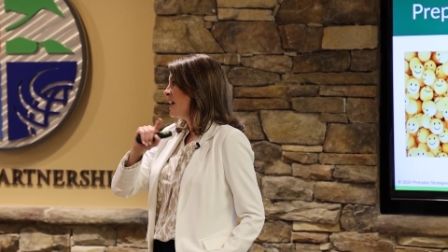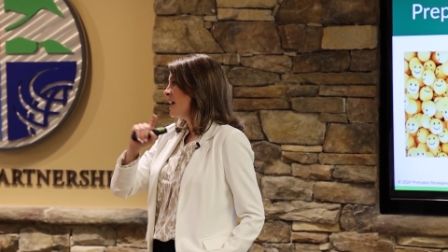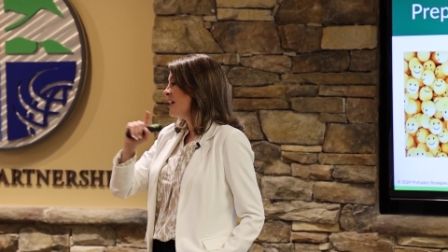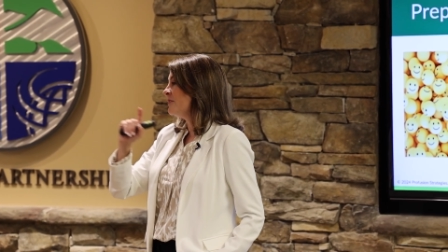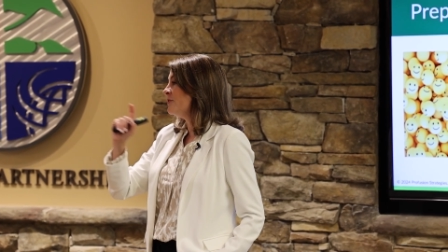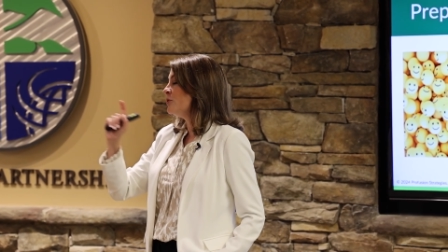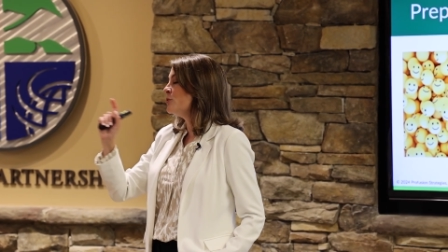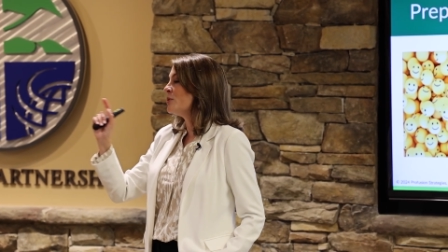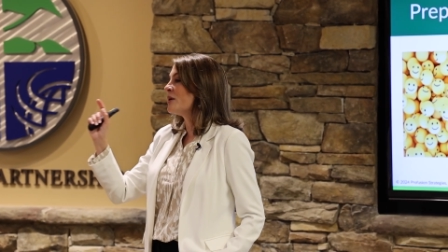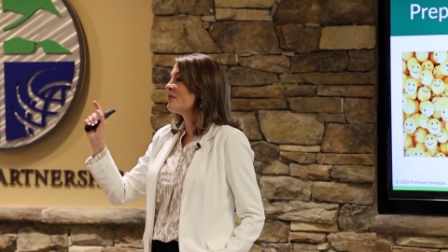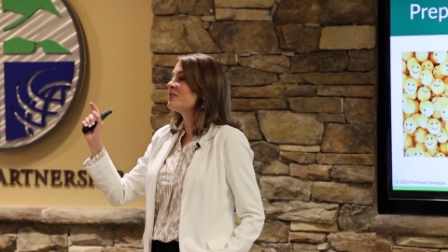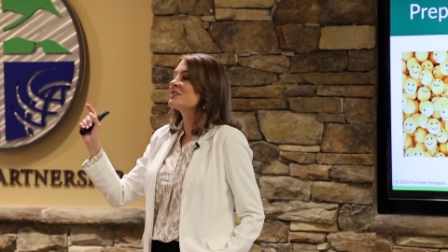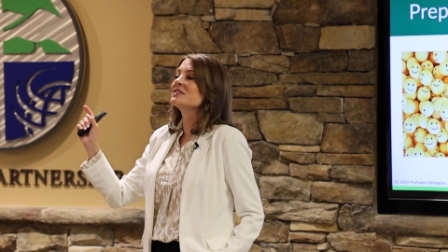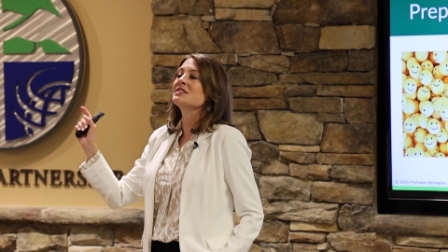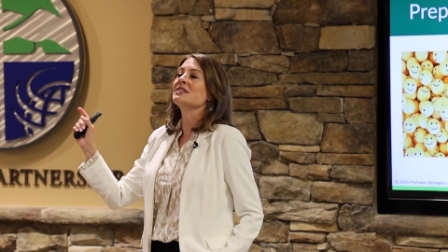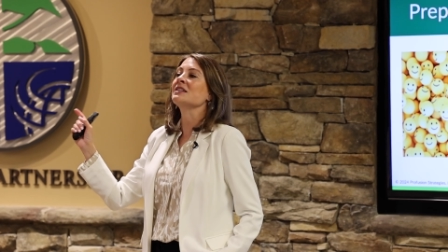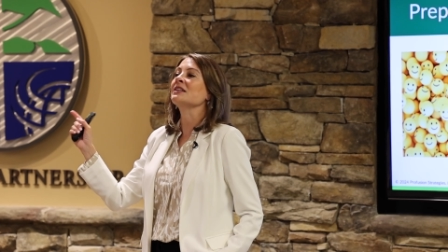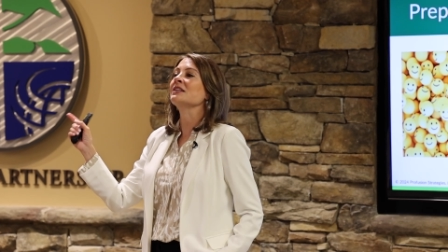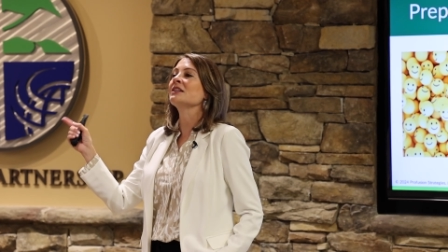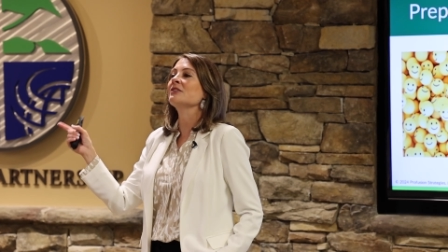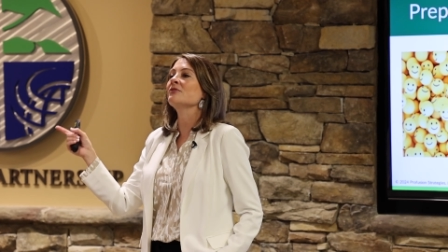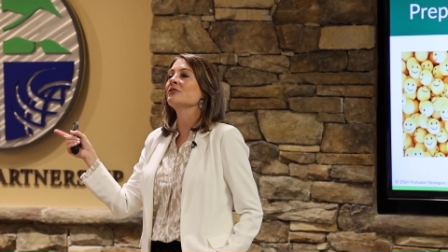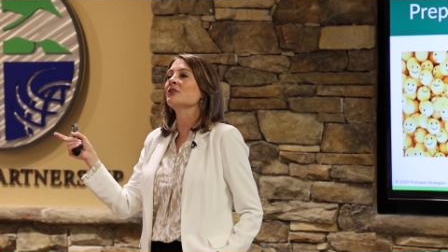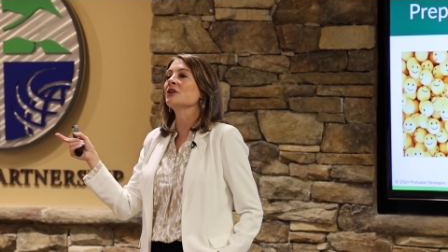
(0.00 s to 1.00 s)
If you have a
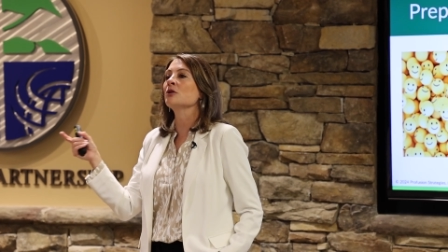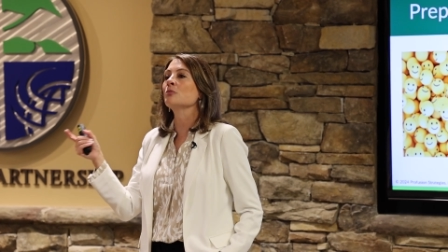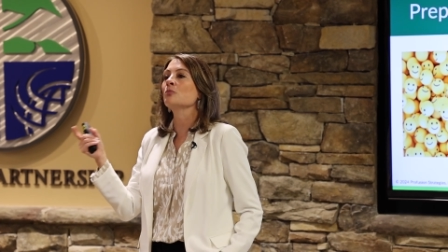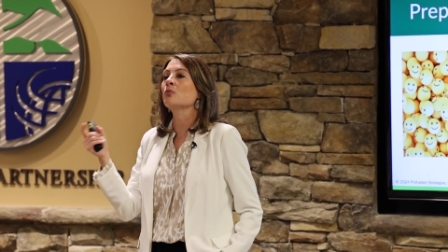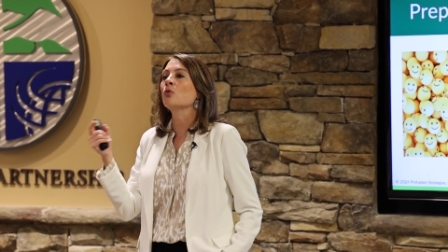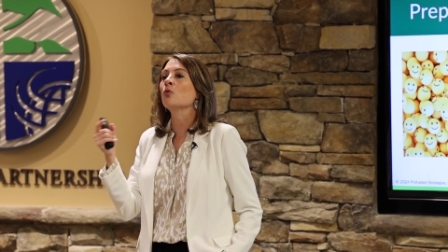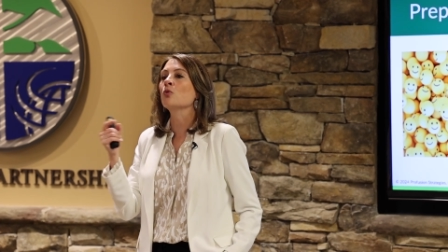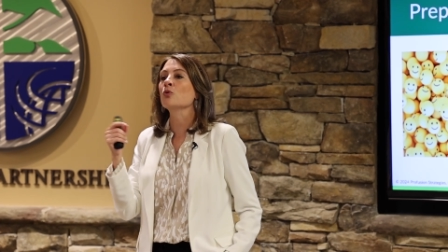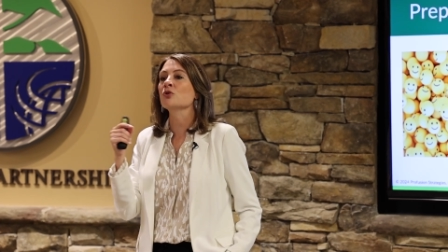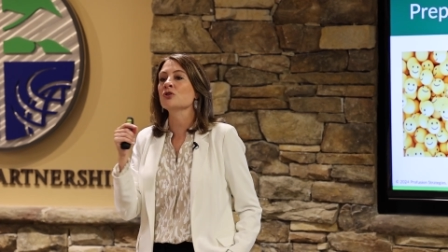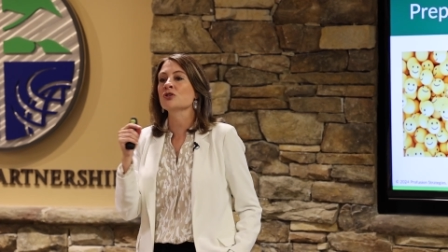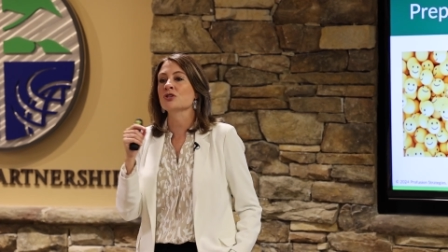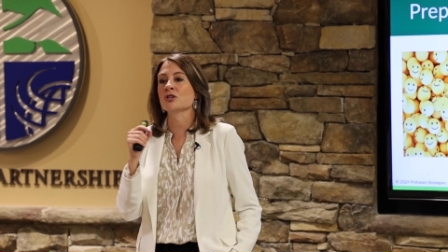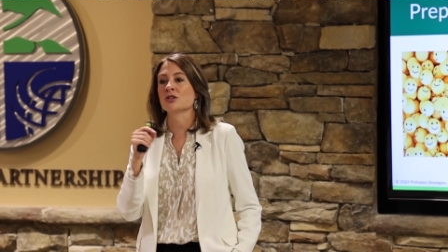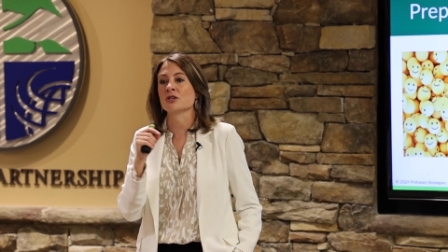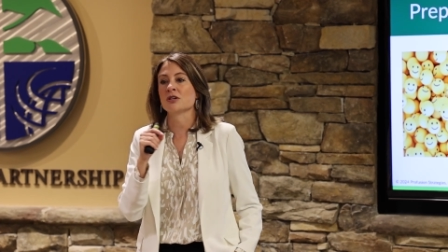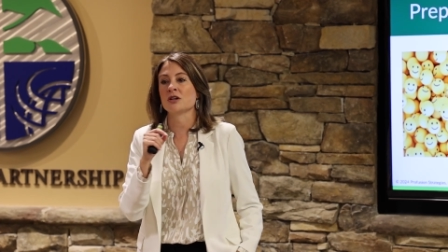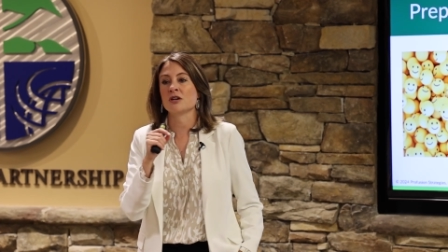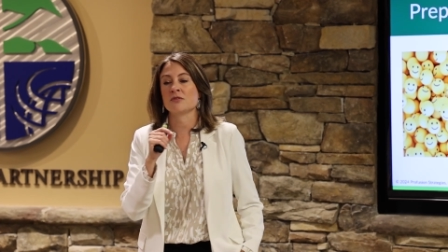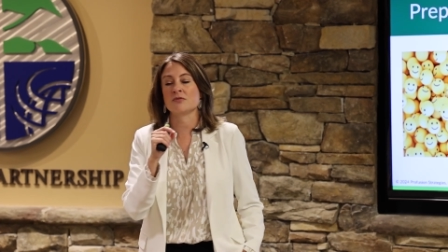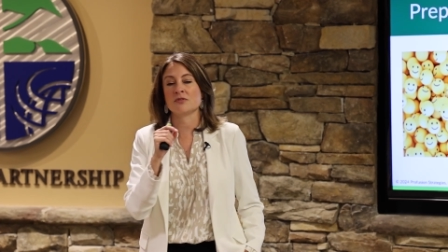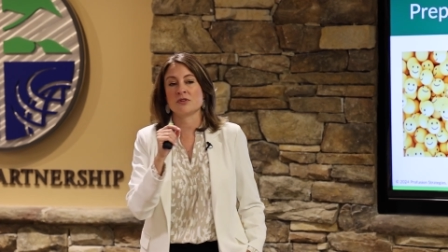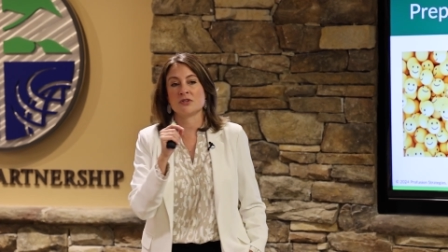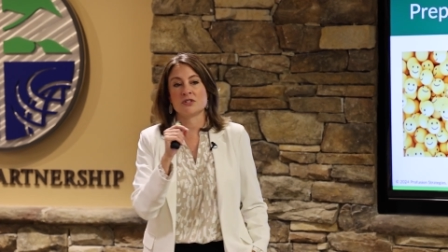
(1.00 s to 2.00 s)
significant portion
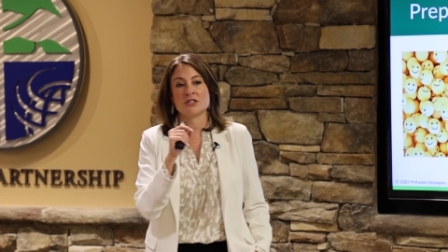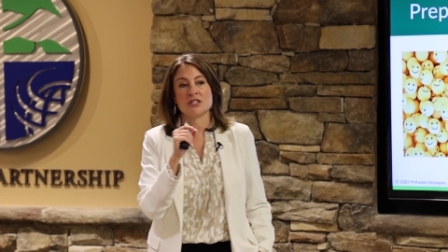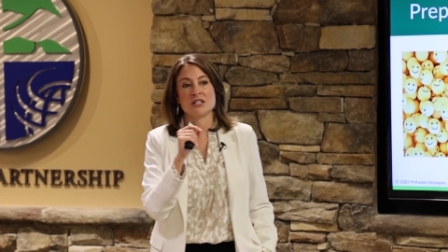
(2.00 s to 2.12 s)
of the